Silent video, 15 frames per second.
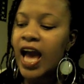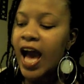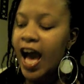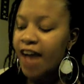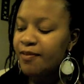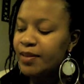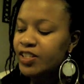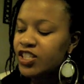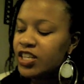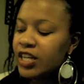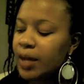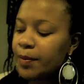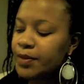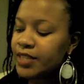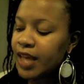I've mentioned a
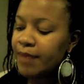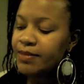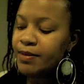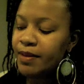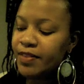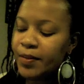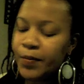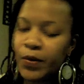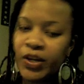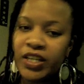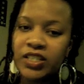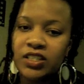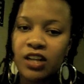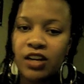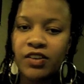couple times about the
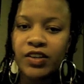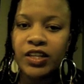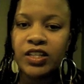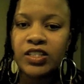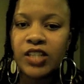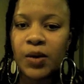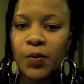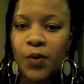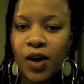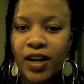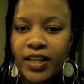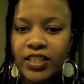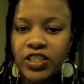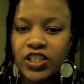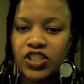Morningstar grillers. I
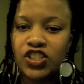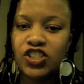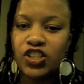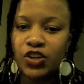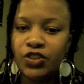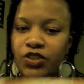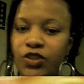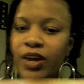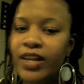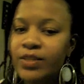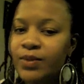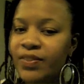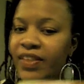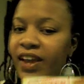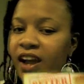wanted to show you guys
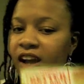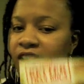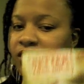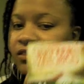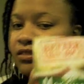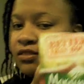what they are.